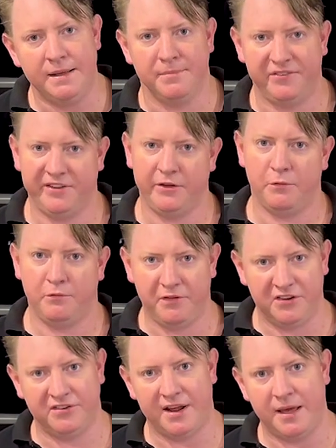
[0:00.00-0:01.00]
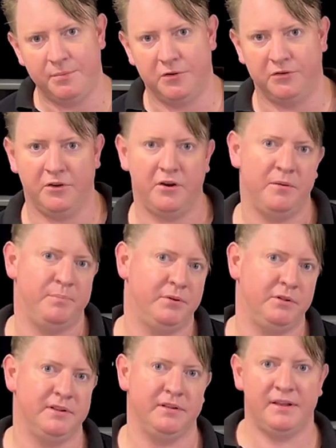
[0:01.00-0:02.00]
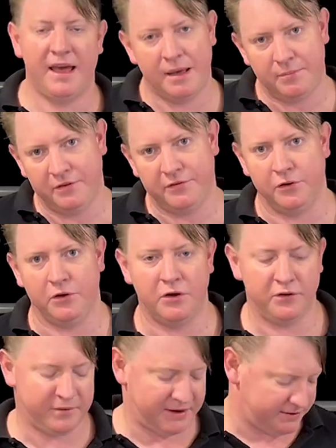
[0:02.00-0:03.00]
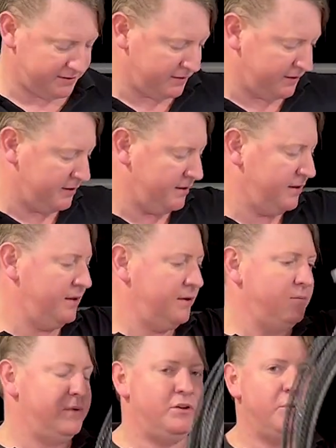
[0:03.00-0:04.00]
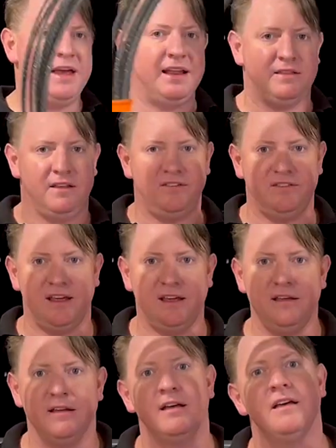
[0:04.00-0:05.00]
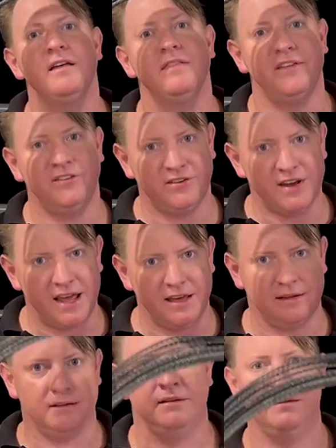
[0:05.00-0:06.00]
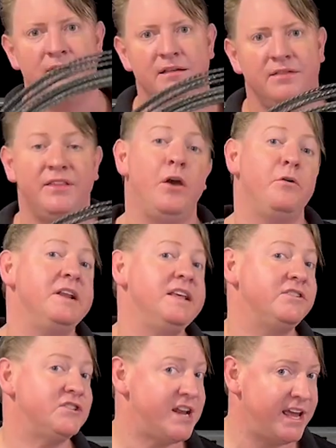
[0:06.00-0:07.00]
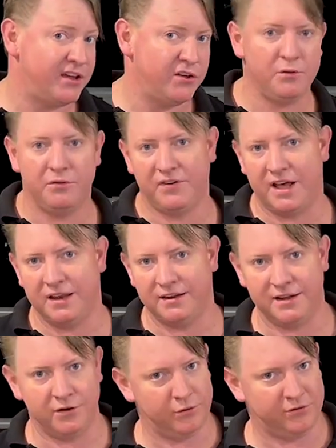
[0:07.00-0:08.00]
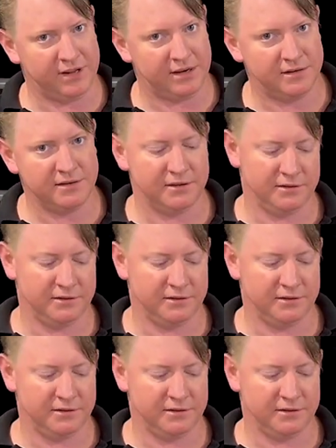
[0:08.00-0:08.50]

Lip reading: missing your fish tape because you've got to pull cable through conduit, we do get this thing, the snake. The only snake you'll find in New Zealand.